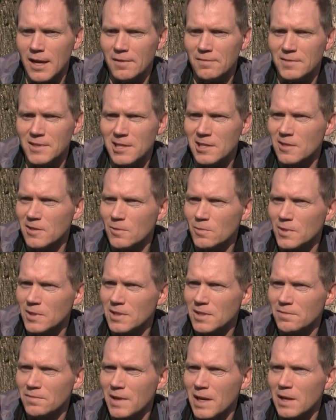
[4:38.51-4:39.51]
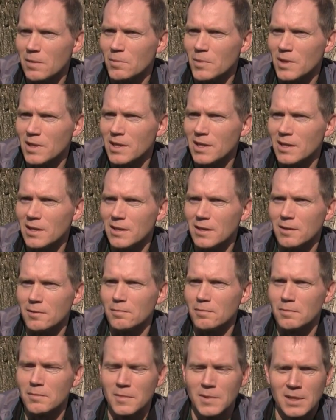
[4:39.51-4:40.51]
have dinner with the family
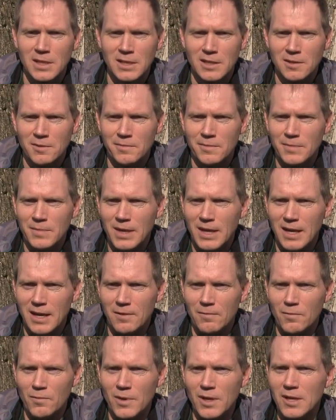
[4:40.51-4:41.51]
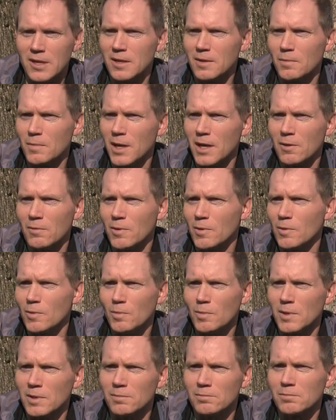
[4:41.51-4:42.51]
and kind of read in my
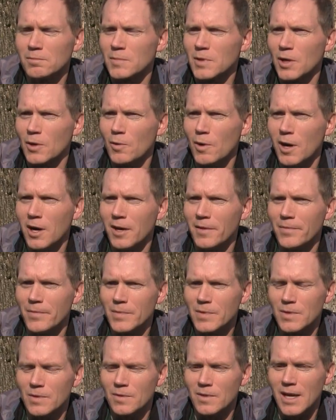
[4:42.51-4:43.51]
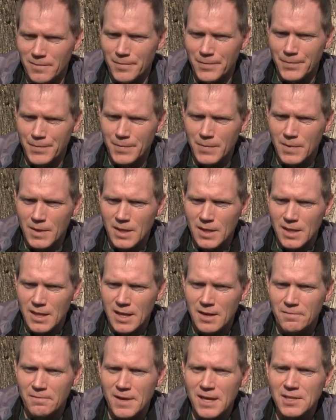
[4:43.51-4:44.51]
room and go on. So
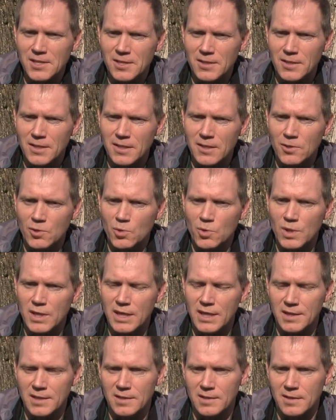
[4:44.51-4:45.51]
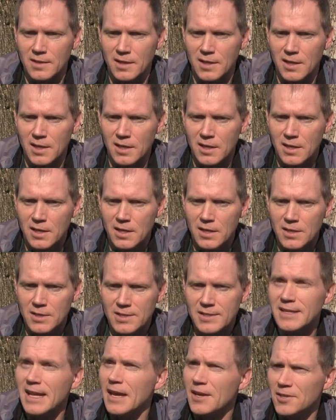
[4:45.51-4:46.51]
then eventually you get
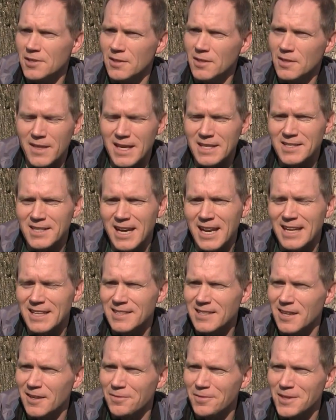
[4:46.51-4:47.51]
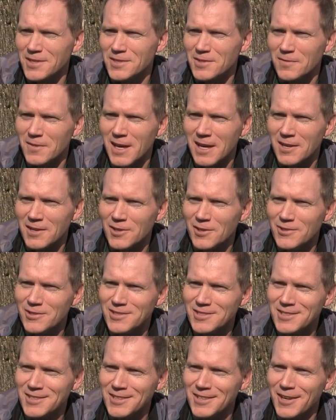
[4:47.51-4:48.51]
station. That's kind of tough because you've gotten
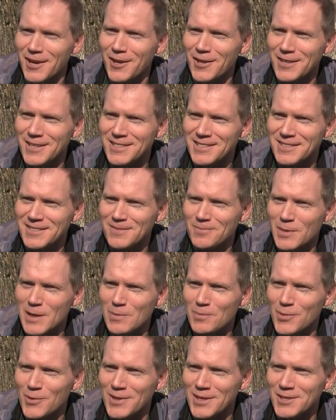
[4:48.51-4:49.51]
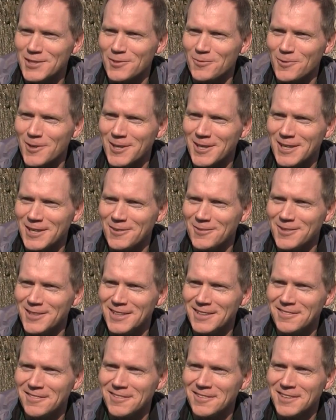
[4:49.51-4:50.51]
used to all these people that you're working
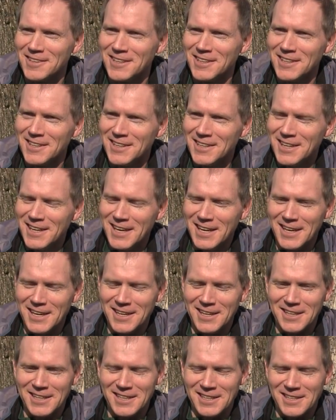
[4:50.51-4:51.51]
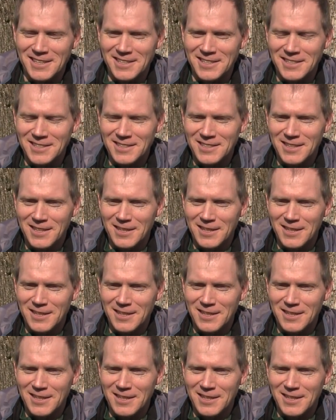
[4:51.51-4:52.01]
with, and